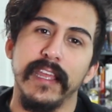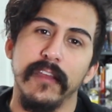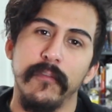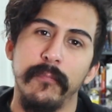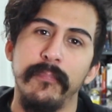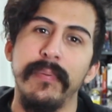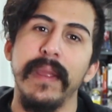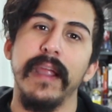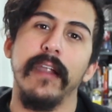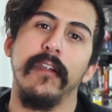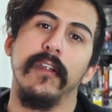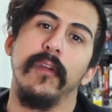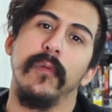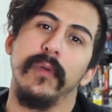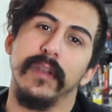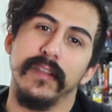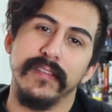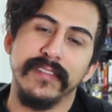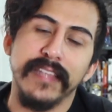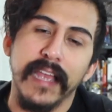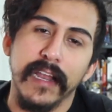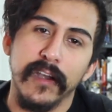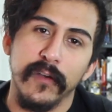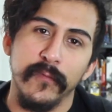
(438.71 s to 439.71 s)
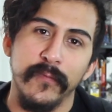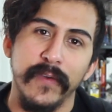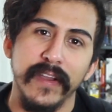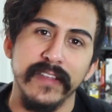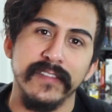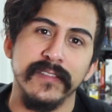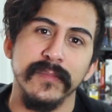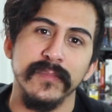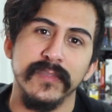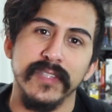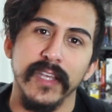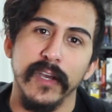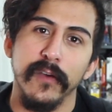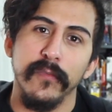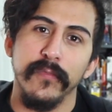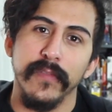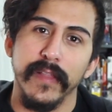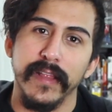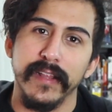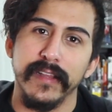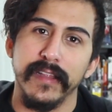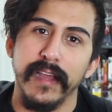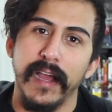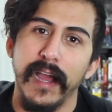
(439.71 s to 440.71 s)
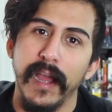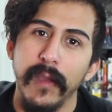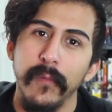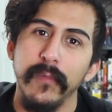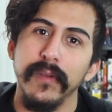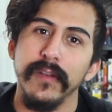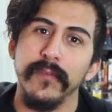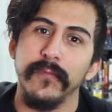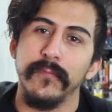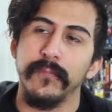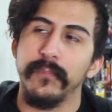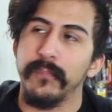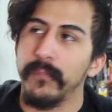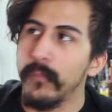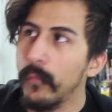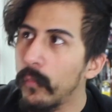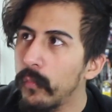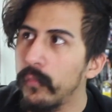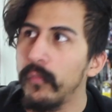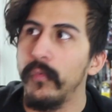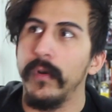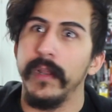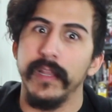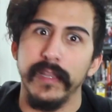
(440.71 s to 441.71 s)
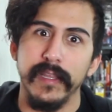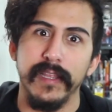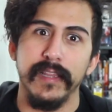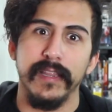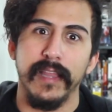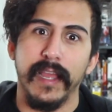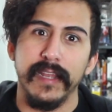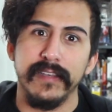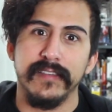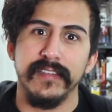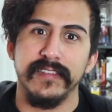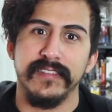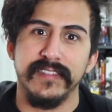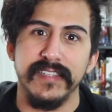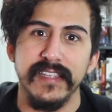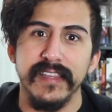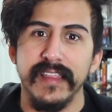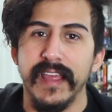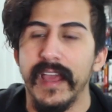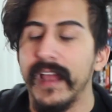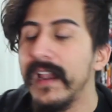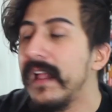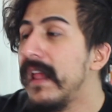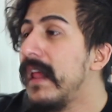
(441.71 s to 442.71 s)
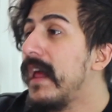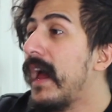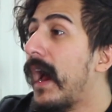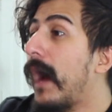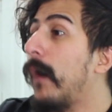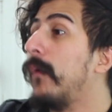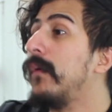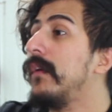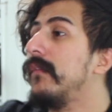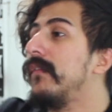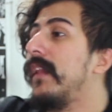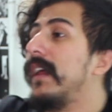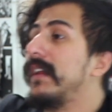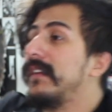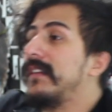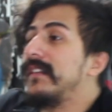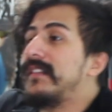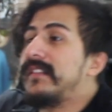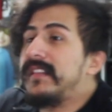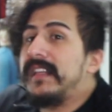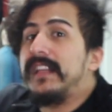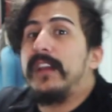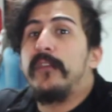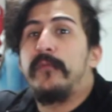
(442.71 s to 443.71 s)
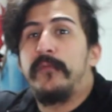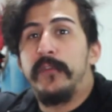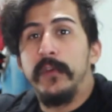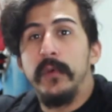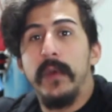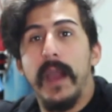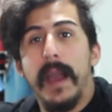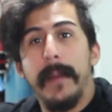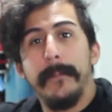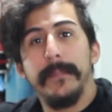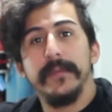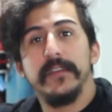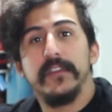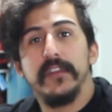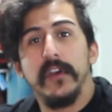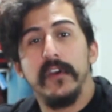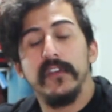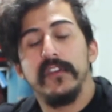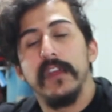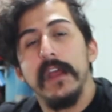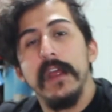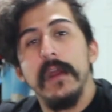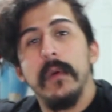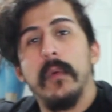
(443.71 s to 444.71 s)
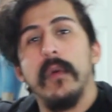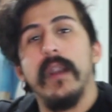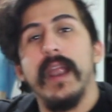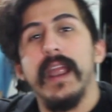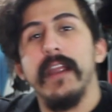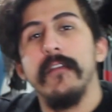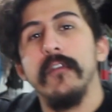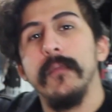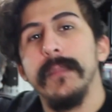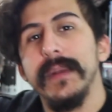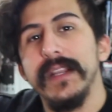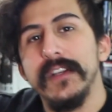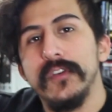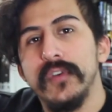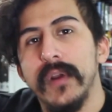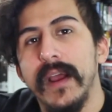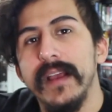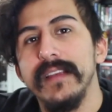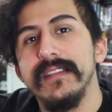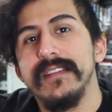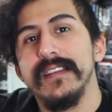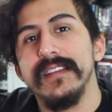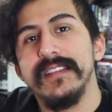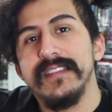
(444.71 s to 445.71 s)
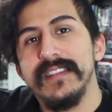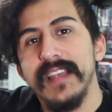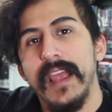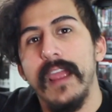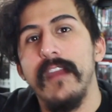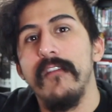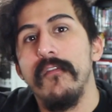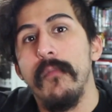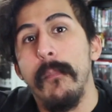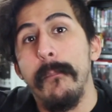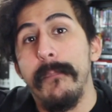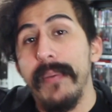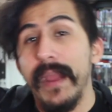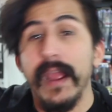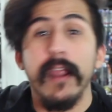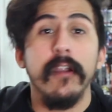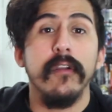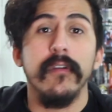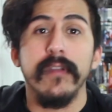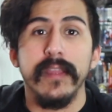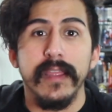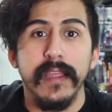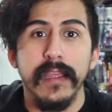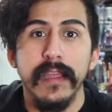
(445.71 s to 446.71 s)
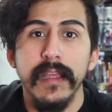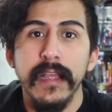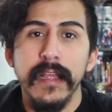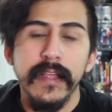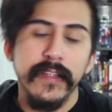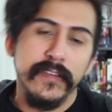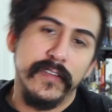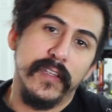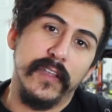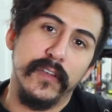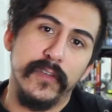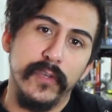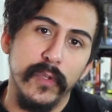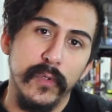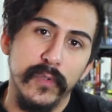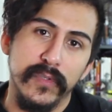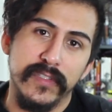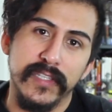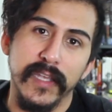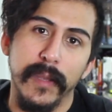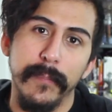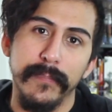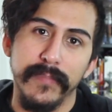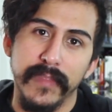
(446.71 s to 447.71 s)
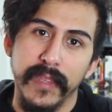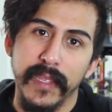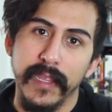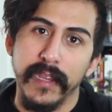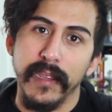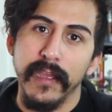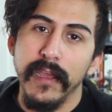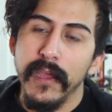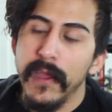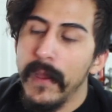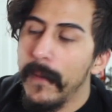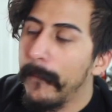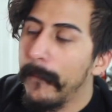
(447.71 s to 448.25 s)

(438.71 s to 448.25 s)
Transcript: if Barry would have sacrificed himself? Like, I would have really liked to see that. I would have liked to see a few episodes where everybody tries to save Barry to do something.